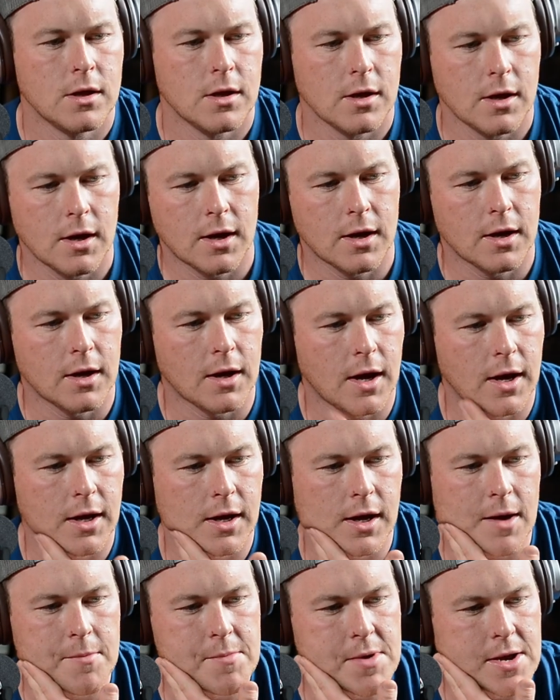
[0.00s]
Yeah,
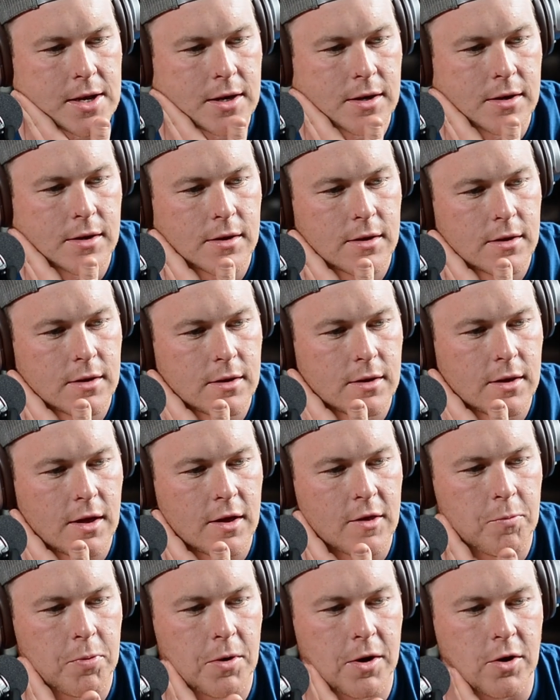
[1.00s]
I mean,
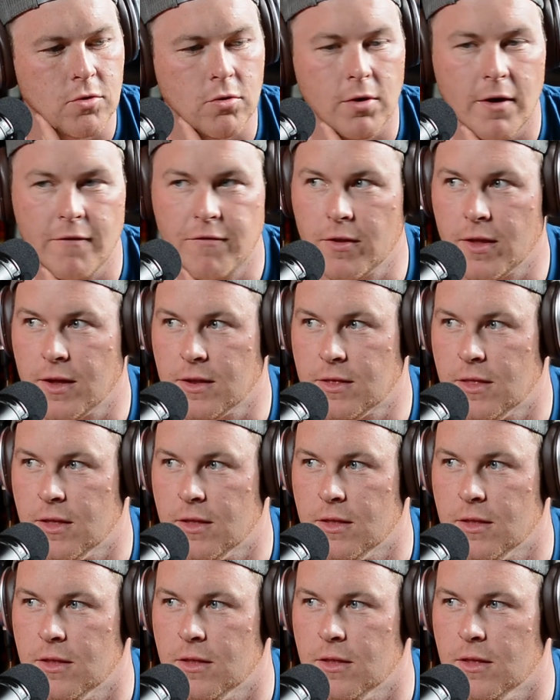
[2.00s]
it's pretty cool. I feel like
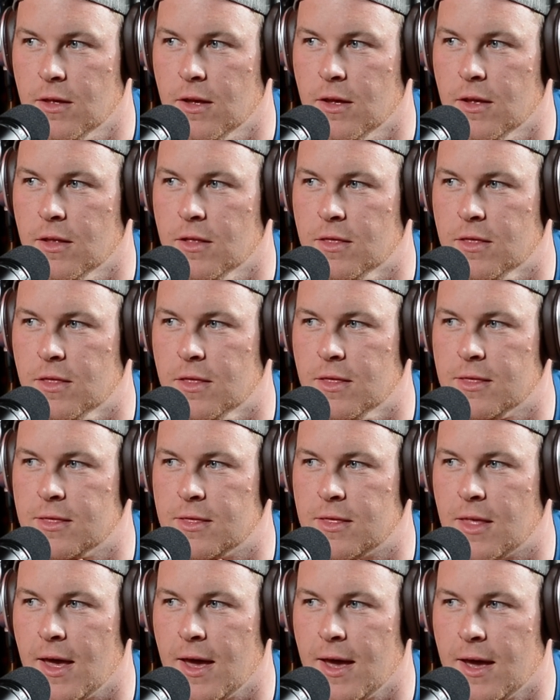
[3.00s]

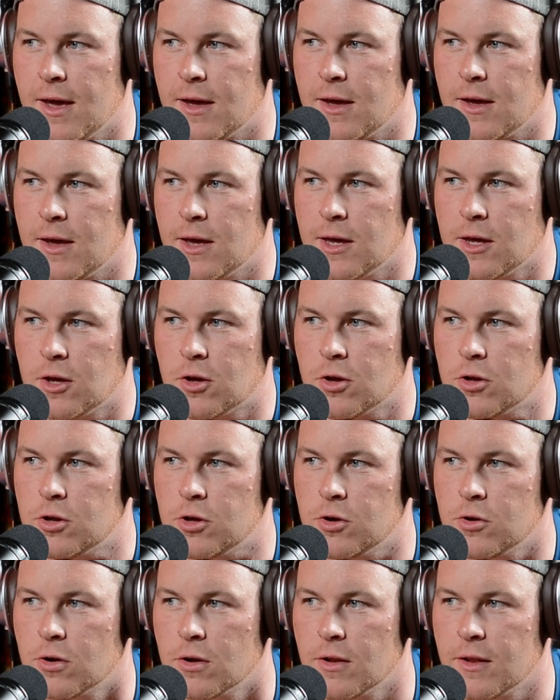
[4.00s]
they could
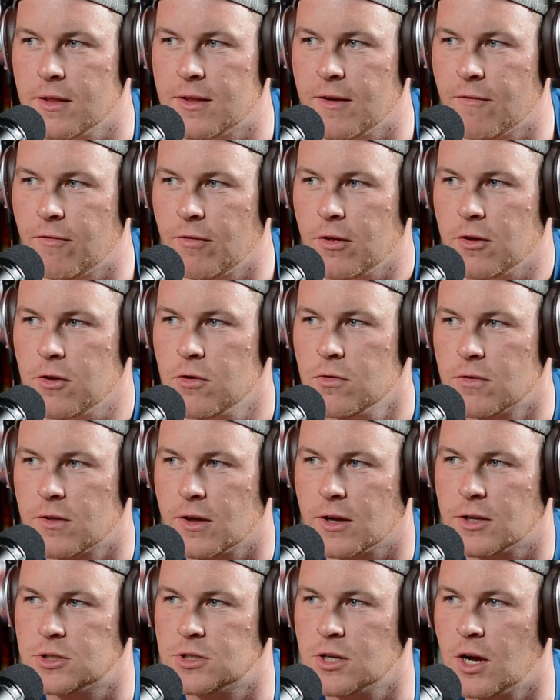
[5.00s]
definitely use
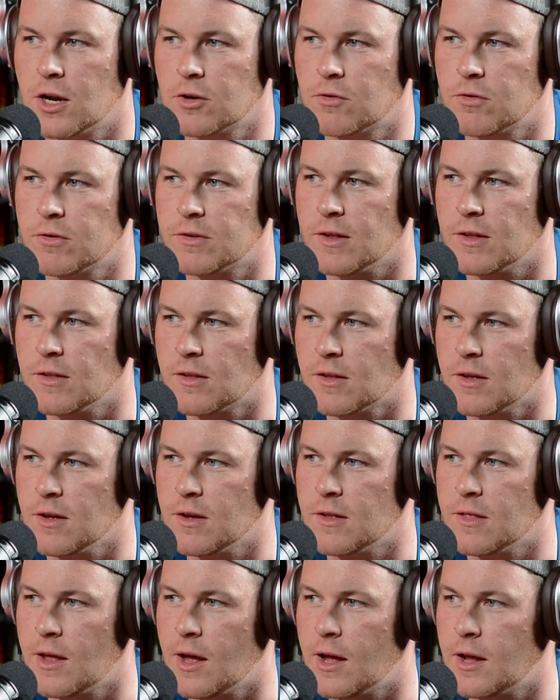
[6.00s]
like John
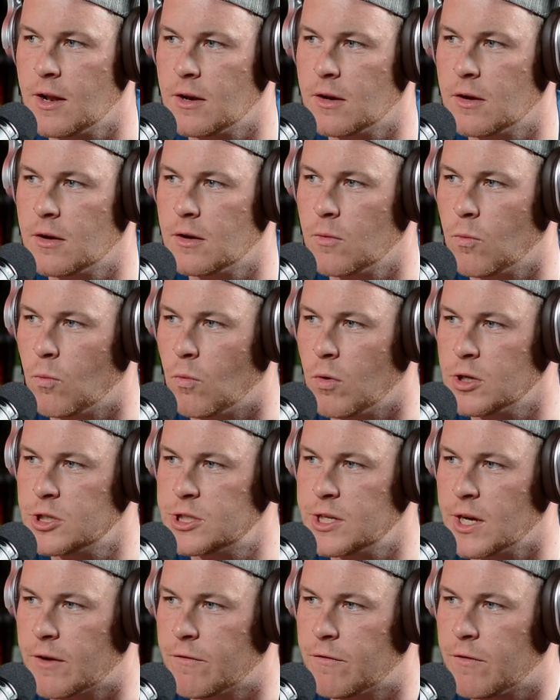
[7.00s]
Krasinski and that one
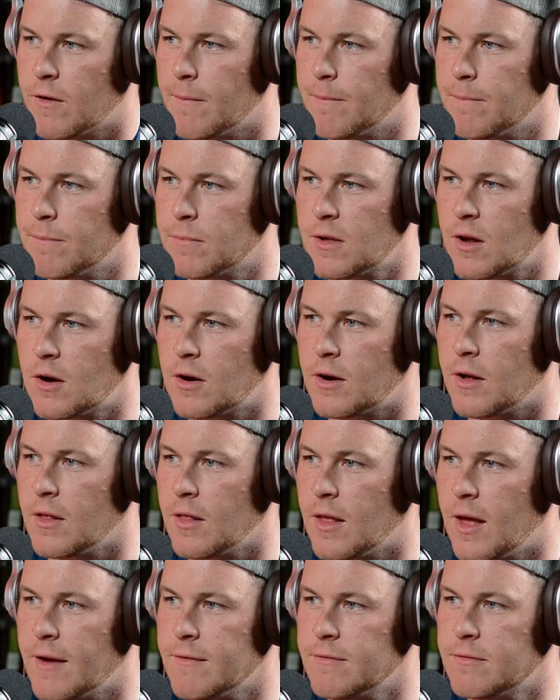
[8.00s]
chick from Saturday Night
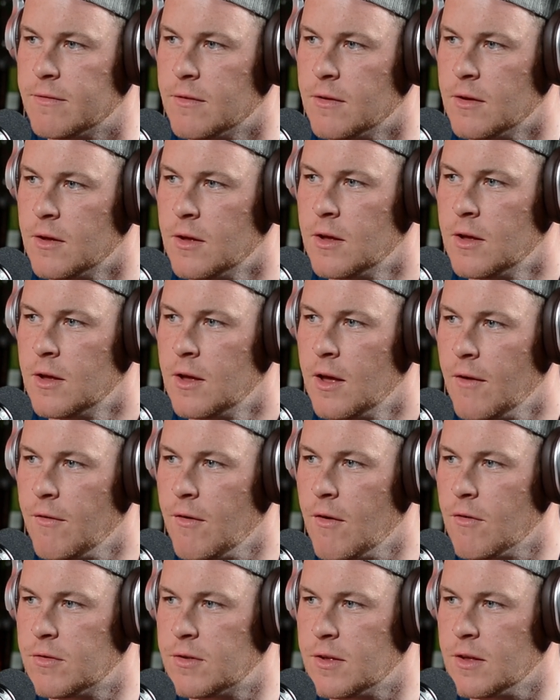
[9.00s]
Live.
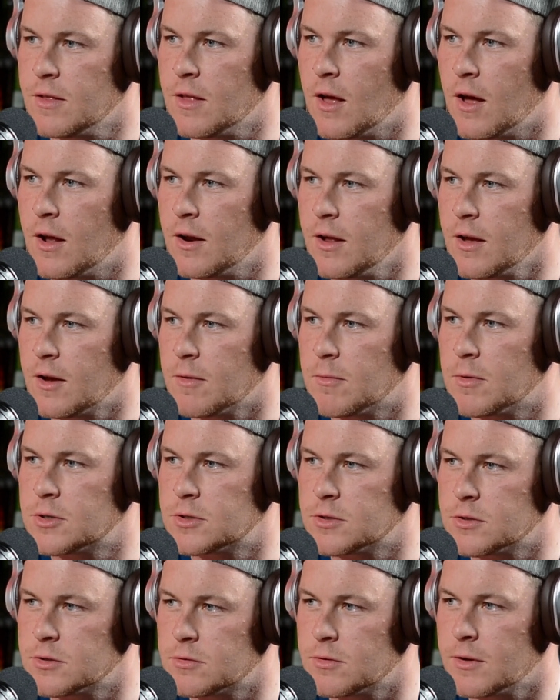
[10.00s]
Have you ever seen the Hyundai
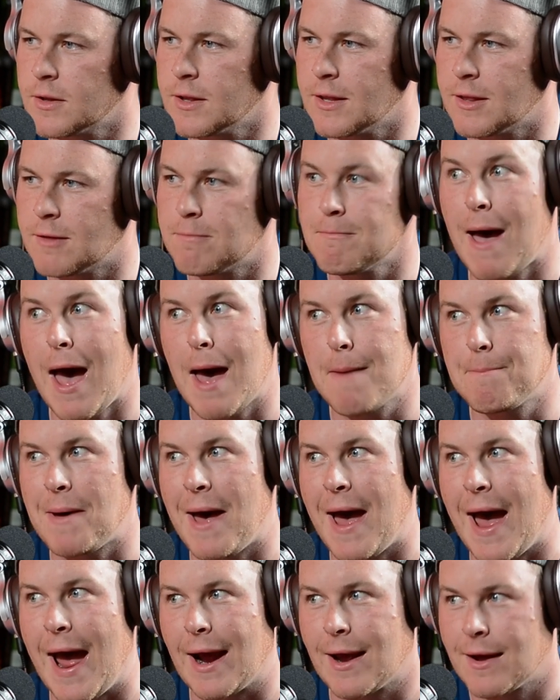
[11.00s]
commercials? Smart
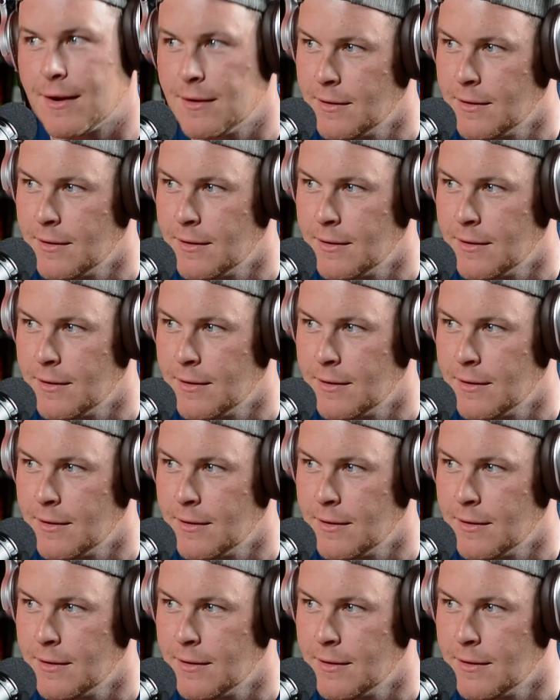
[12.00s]
Pack.